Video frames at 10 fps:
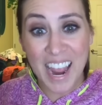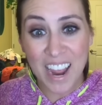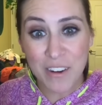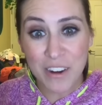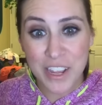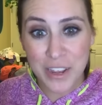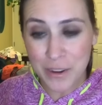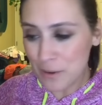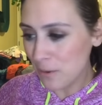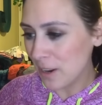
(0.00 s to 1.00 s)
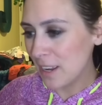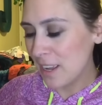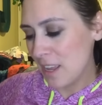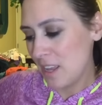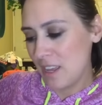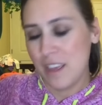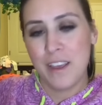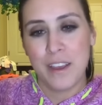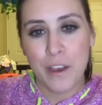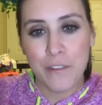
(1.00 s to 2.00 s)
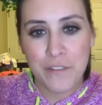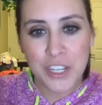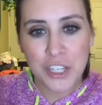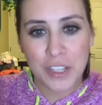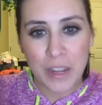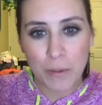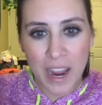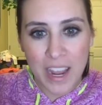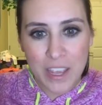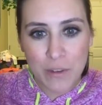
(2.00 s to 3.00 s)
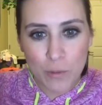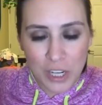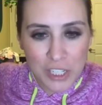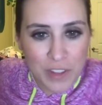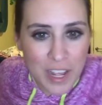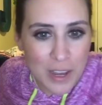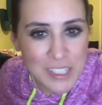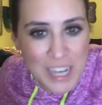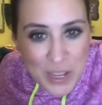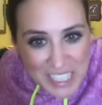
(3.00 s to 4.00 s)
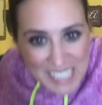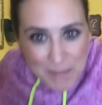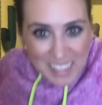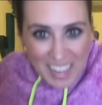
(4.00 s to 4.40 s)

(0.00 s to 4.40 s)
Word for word: how are you? Officially, right? You've watched the videos, now you get to see me